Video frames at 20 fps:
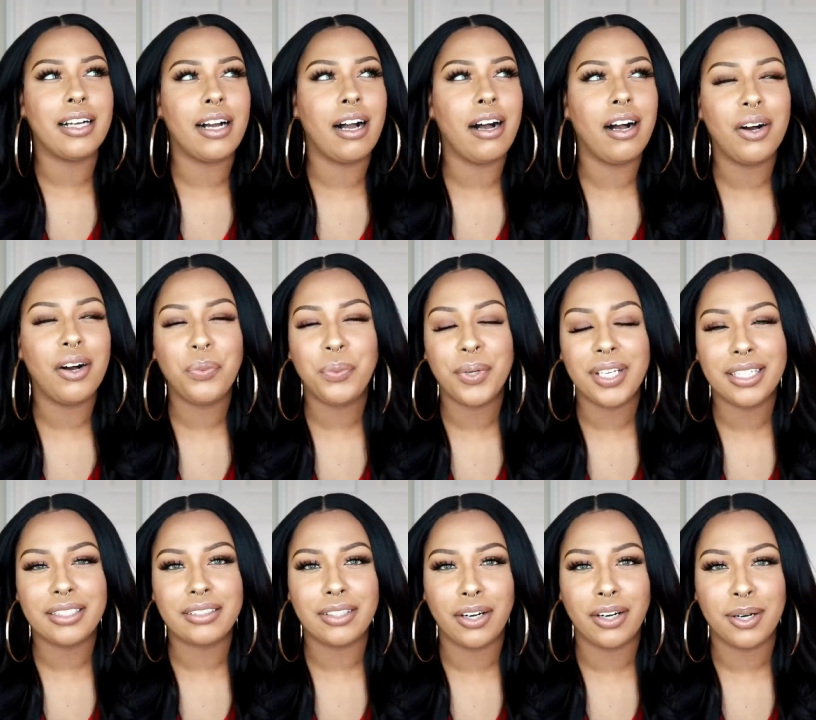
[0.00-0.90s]
all
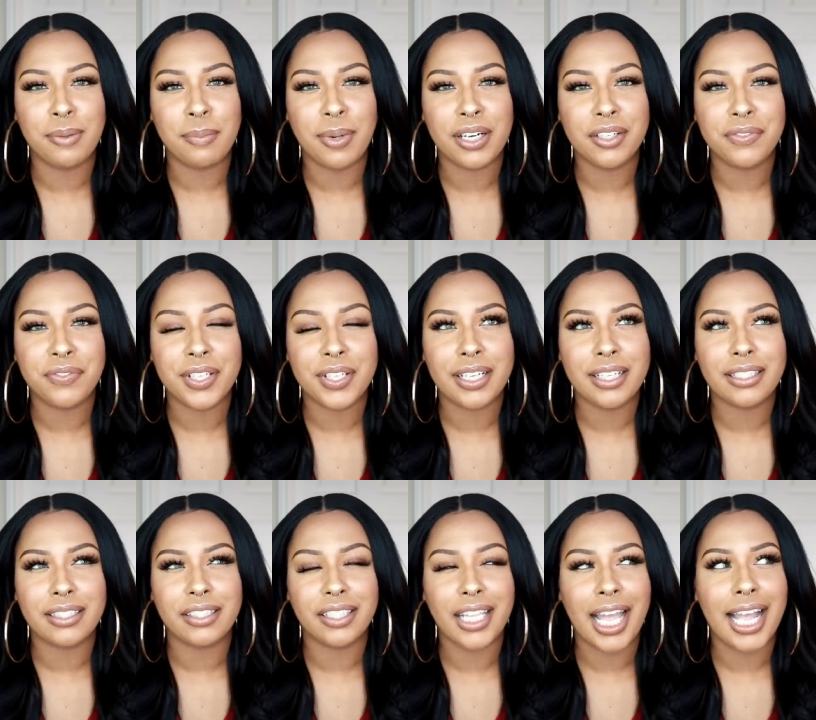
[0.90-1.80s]
wigs aren't
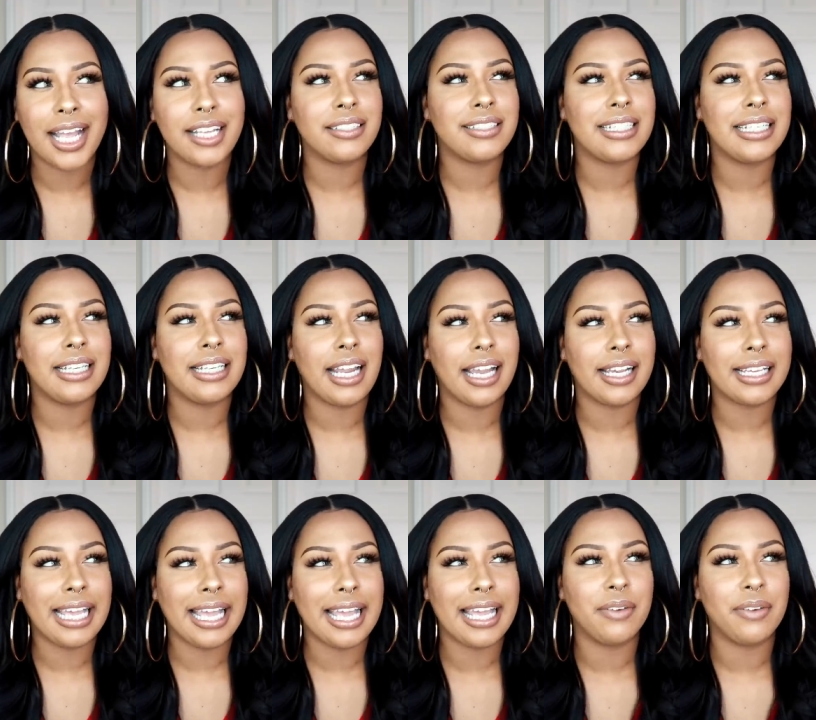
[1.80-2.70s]
perfect. The last 10 I
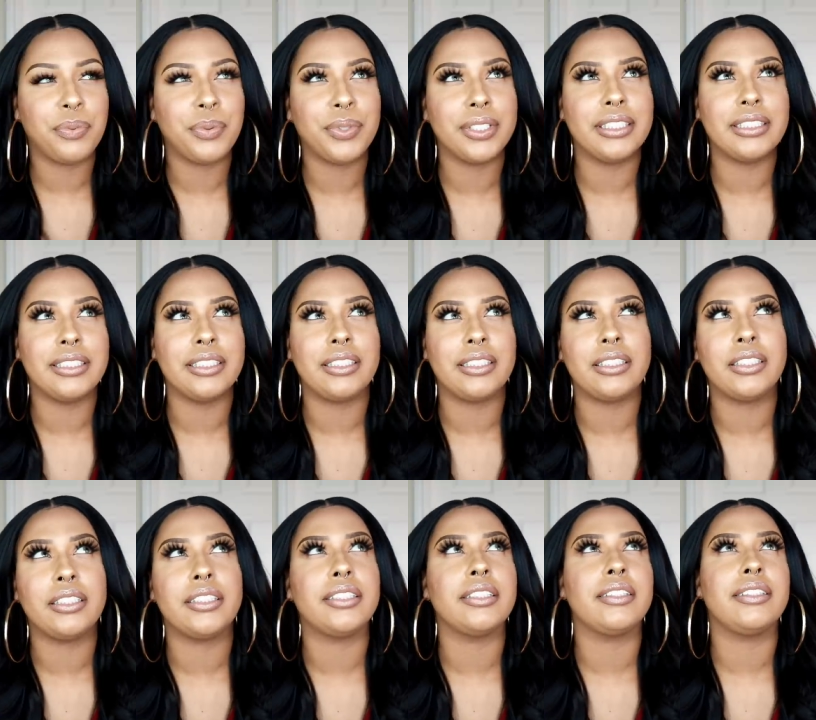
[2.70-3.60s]
gave was
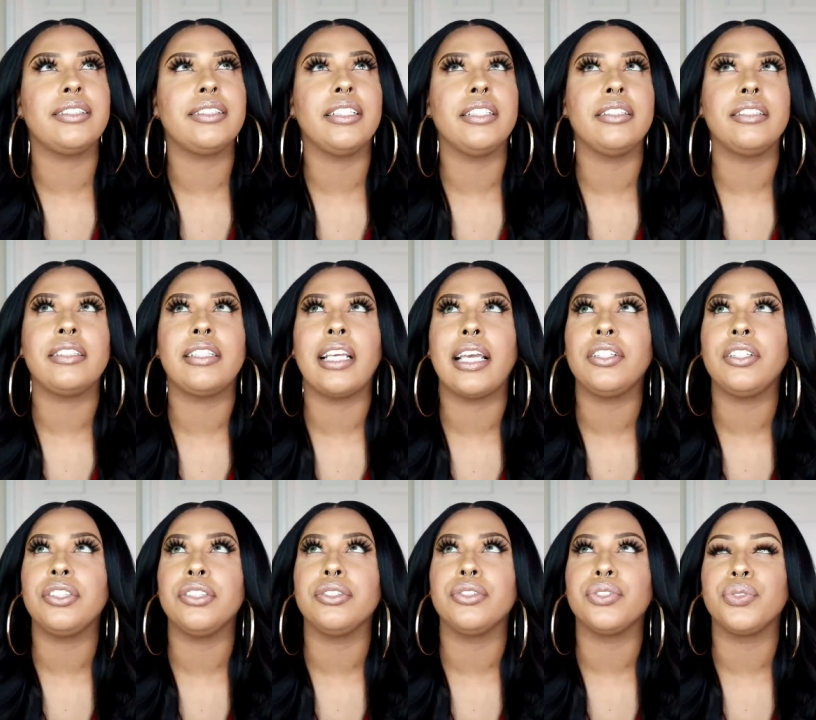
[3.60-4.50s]

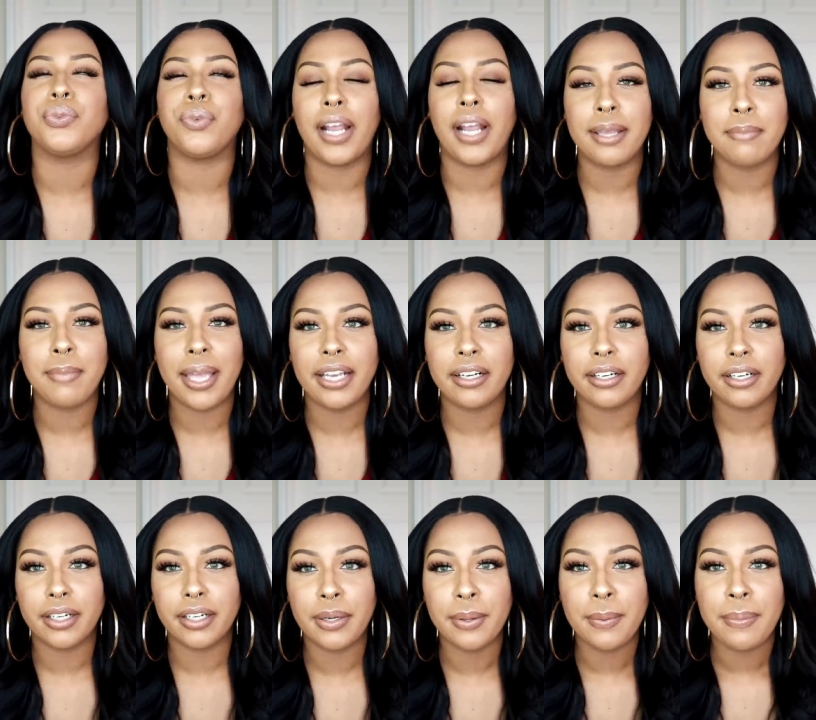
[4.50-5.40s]
Sensational's
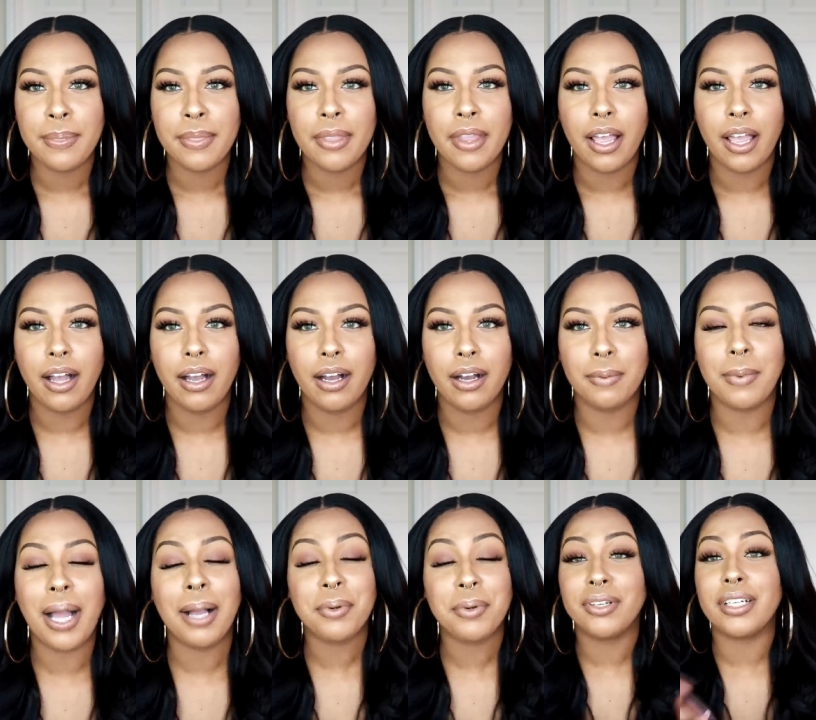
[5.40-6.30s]
Rainmaker.
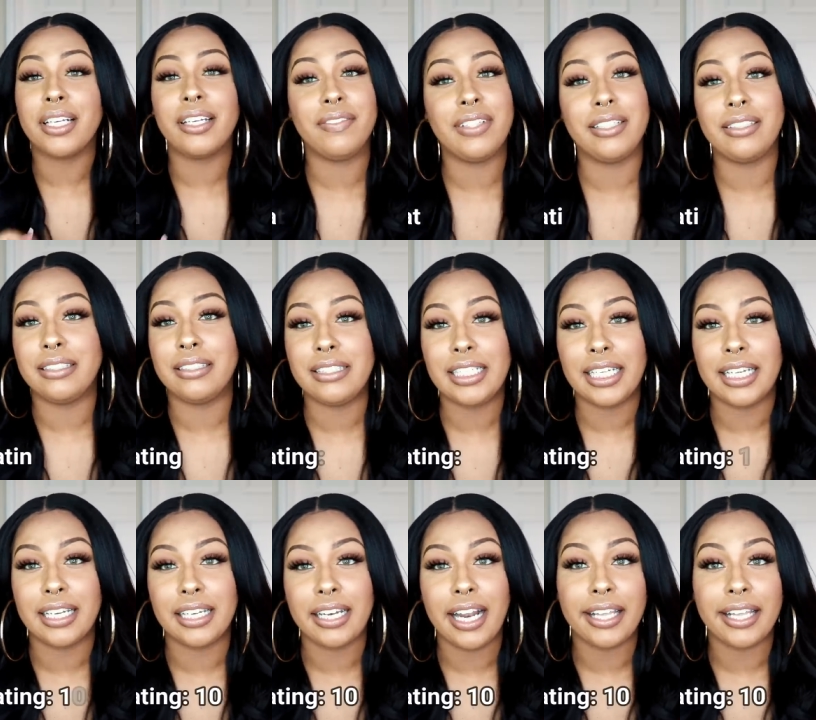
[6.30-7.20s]
I'm going to give this a
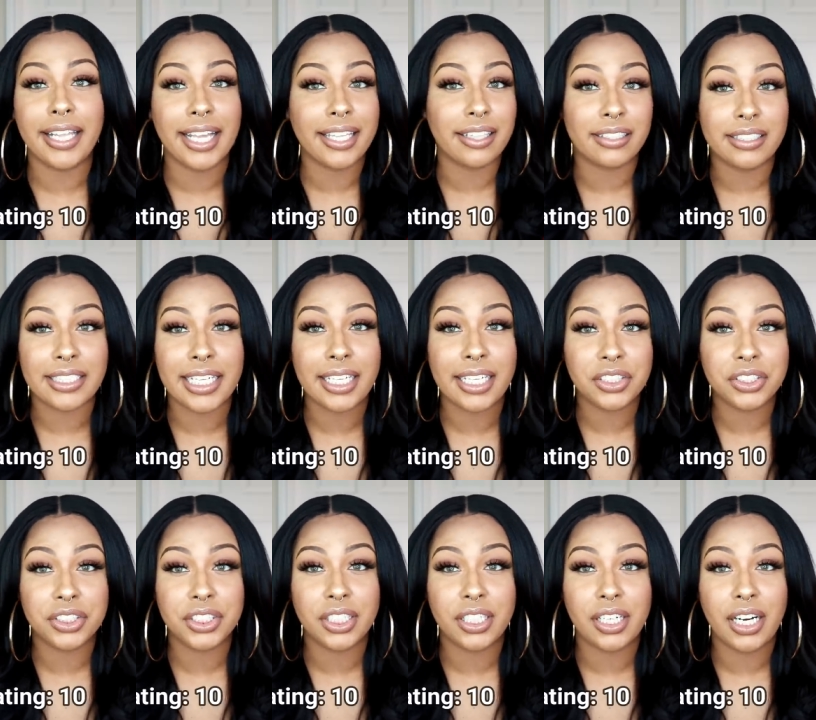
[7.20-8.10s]
10. I like the
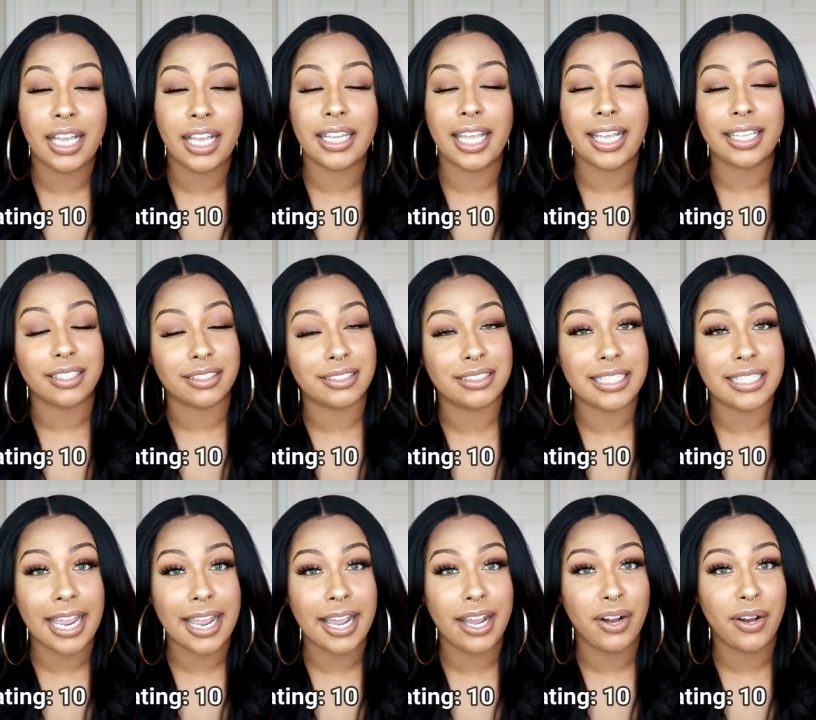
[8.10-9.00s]
texture. I like the
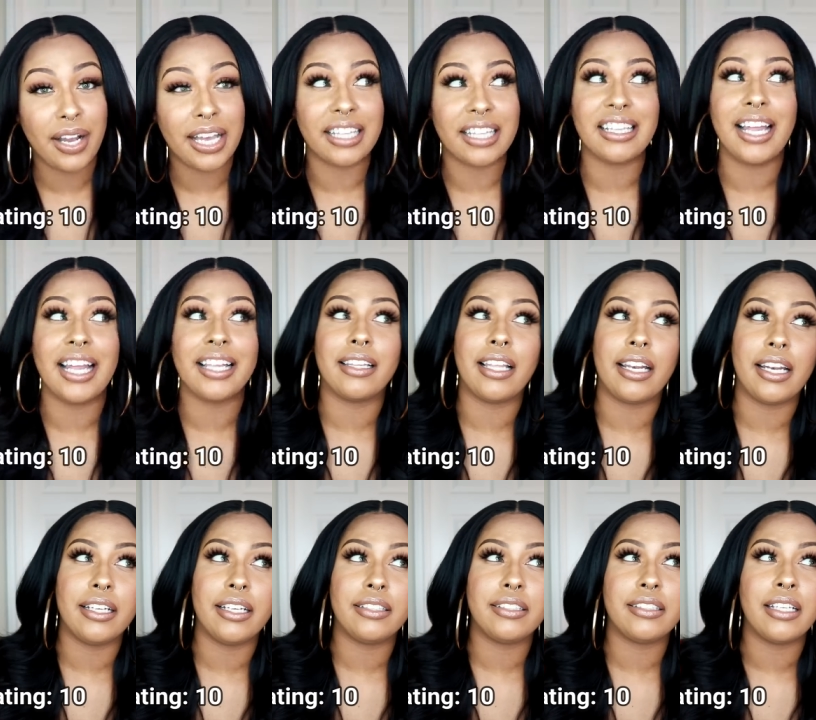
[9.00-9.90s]
style. I like that
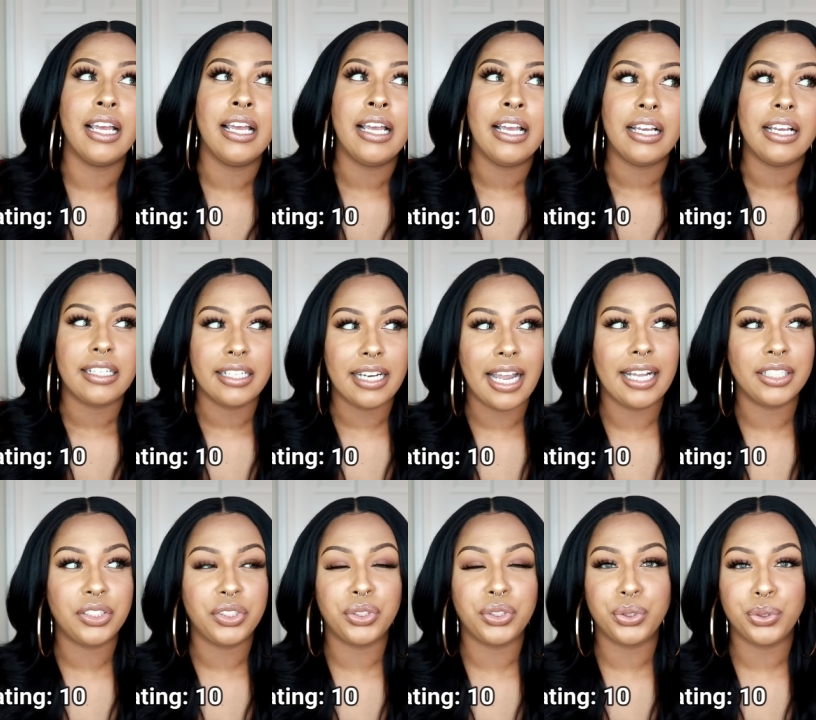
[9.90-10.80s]
it's
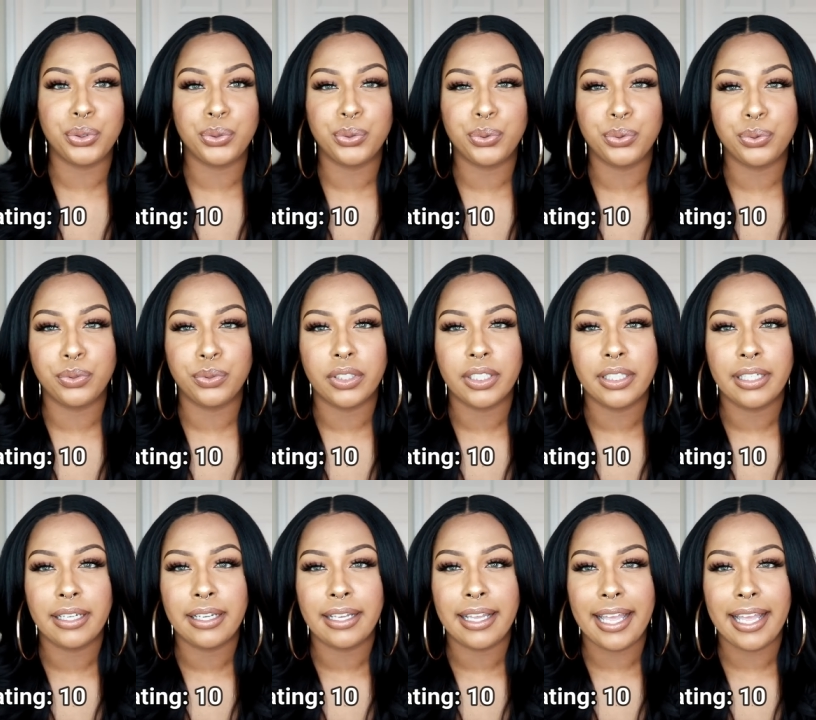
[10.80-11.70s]
not too
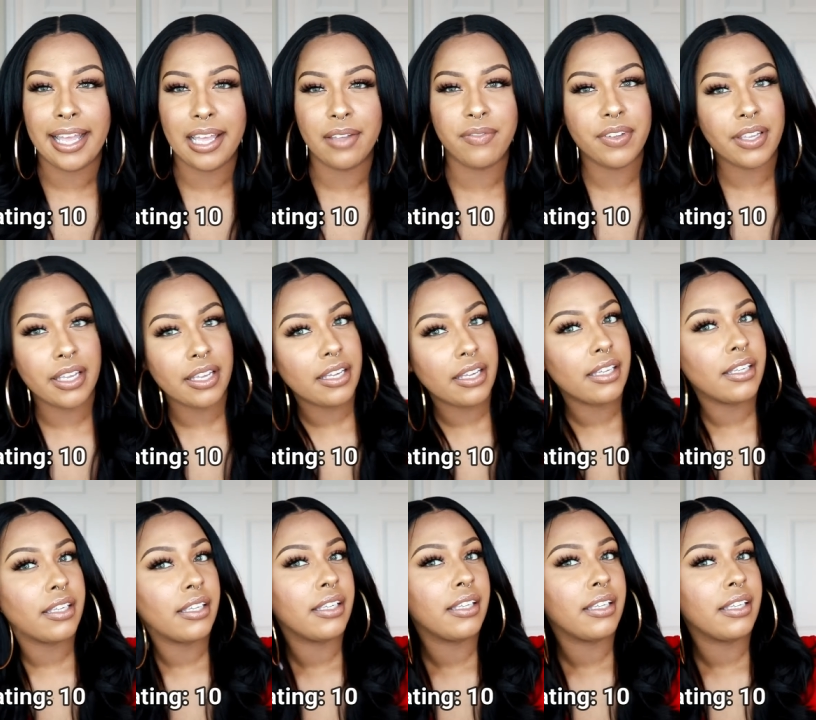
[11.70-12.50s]
heavy.